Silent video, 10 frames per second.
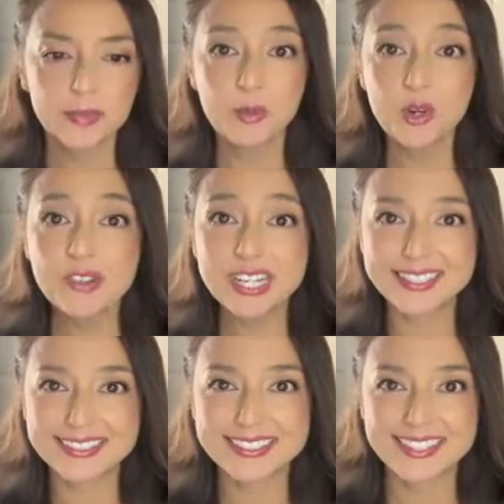
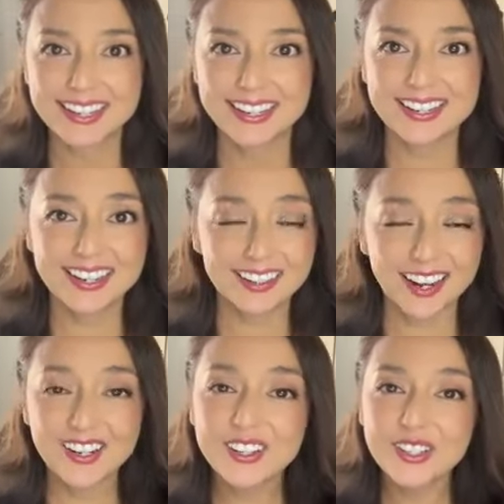Movies. Nick,
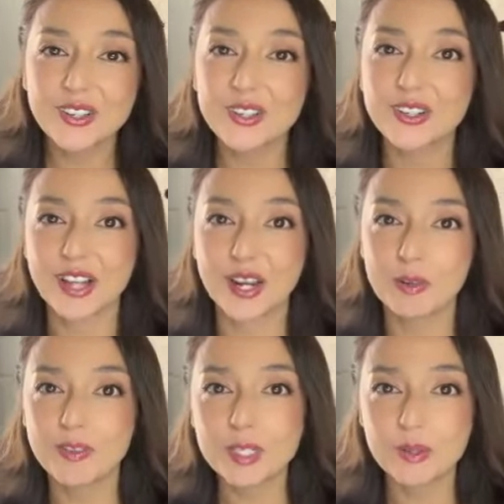I know you go to a lot
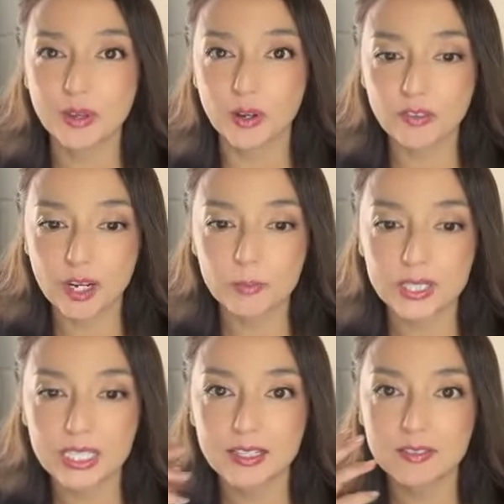of movies with your
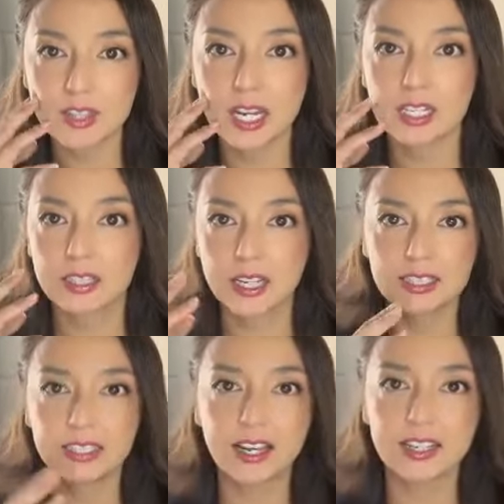family. Like,
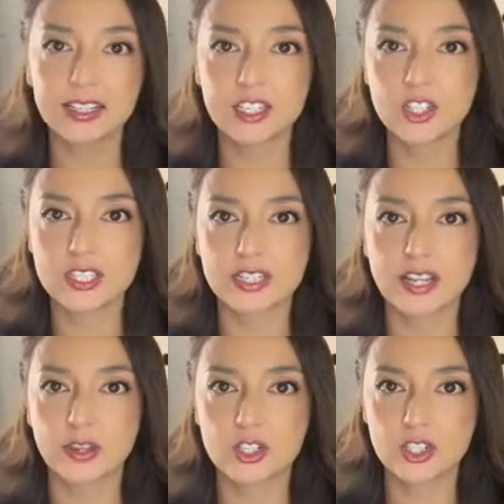again, it's just
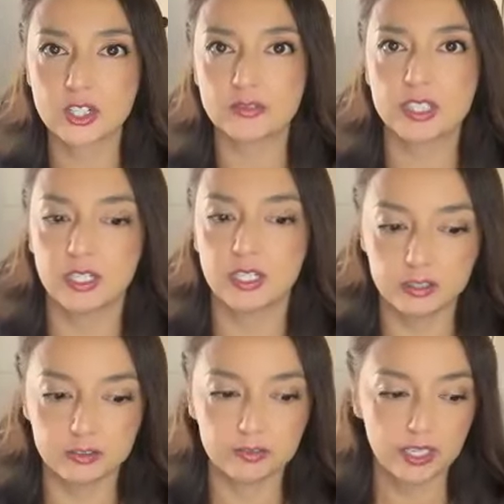another shift
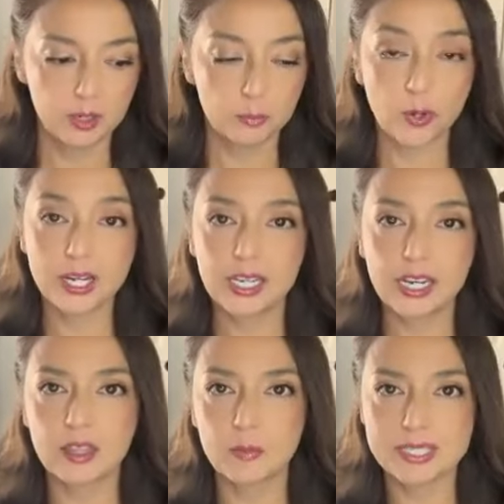of
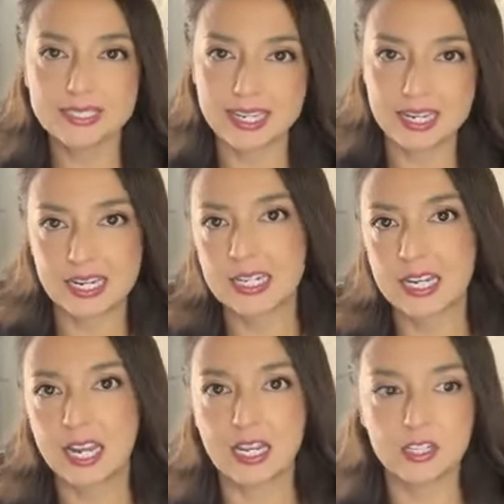breaking the
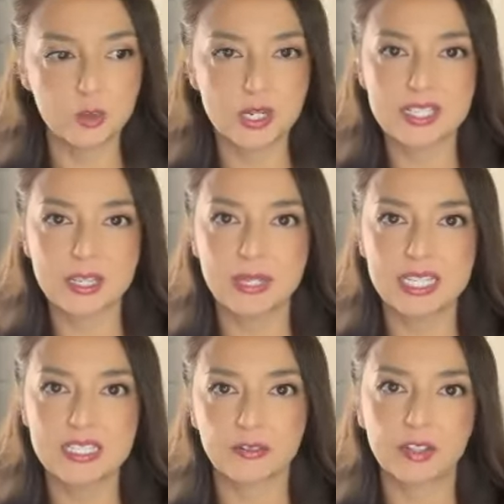mundane and doing
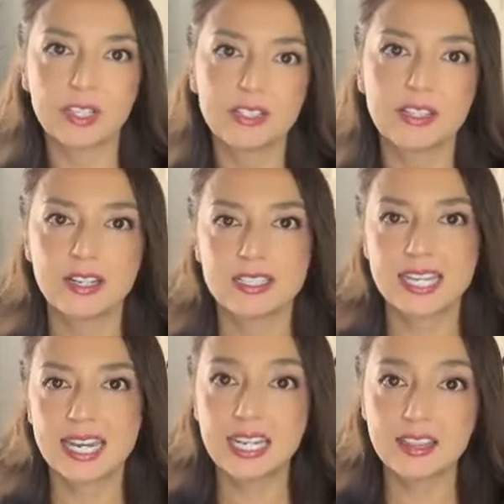something different,
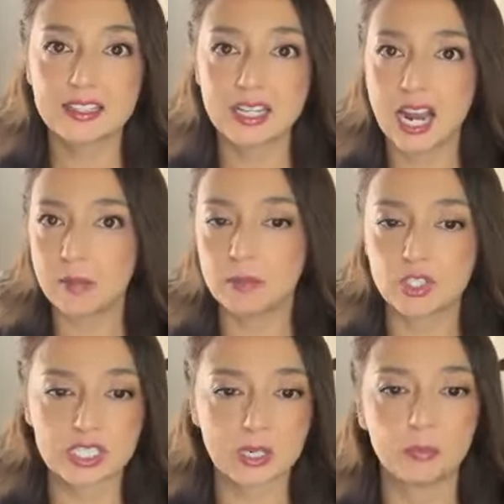taking the time to
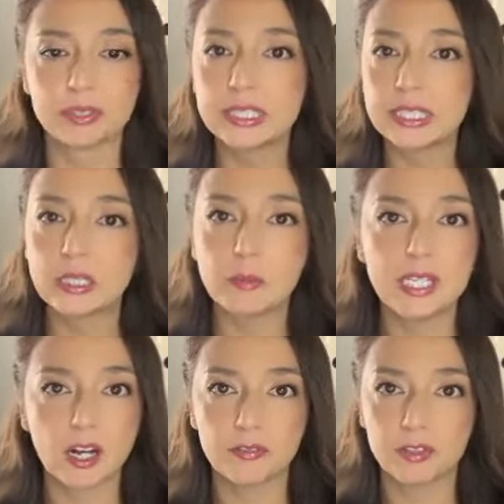just completely
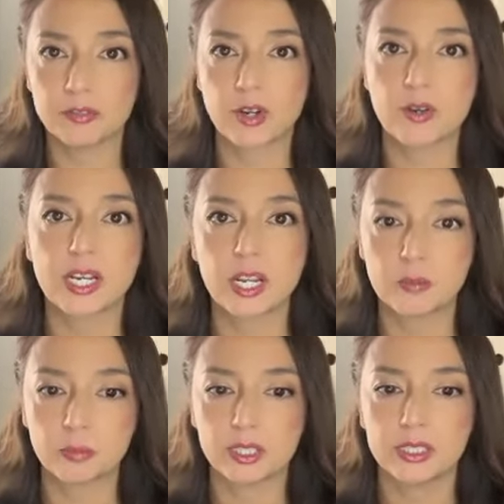be off your phone and
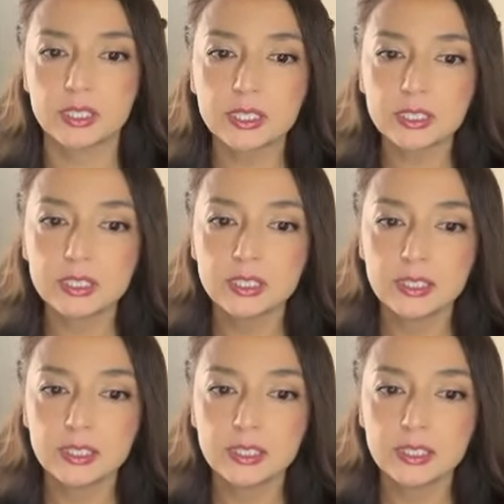unplug.